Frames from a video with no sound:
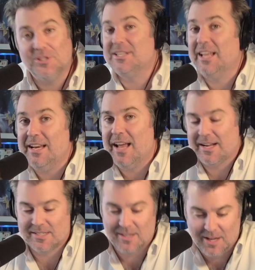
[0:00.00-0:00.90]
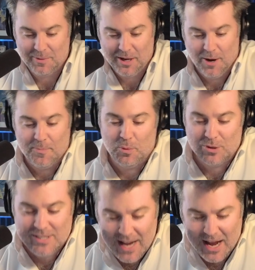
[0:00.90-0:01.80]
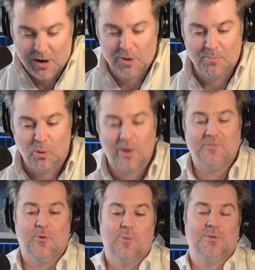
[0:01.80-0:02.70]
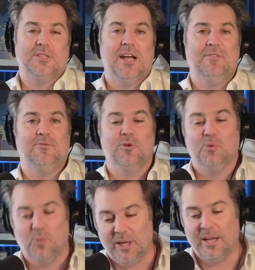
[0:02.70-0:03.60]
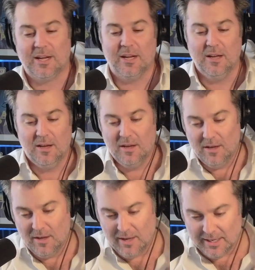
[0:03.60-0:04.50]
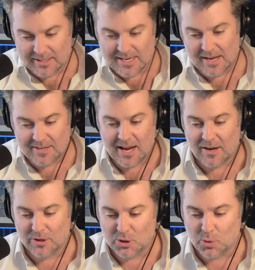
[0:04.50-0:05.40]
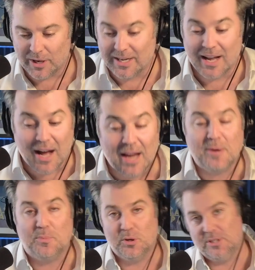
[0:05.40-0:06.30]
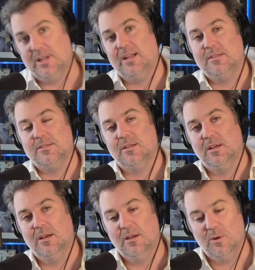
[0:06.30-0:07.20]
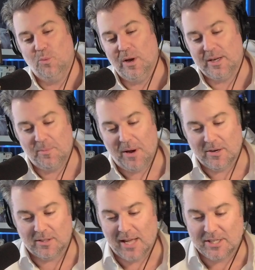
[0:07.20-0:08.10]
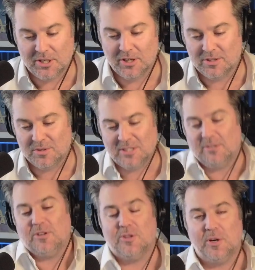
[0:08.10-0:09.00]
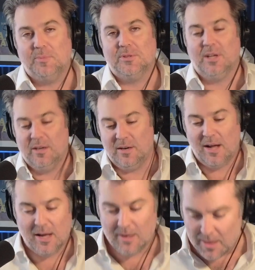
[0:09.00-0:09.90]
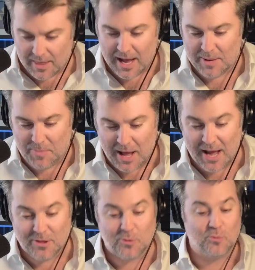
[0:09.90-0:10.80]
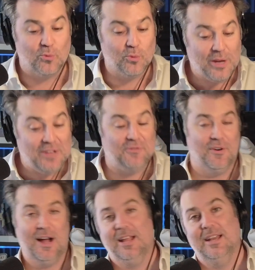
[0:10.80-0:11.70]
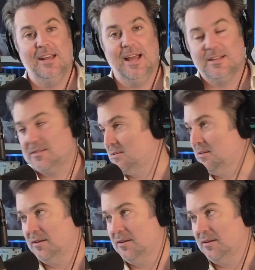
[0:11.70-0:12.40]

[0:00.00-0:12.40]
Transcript: index, there we go, was down 0.4% for the week and is now down 29% when compared to last year. So still under 30%, not that bad. The refi index,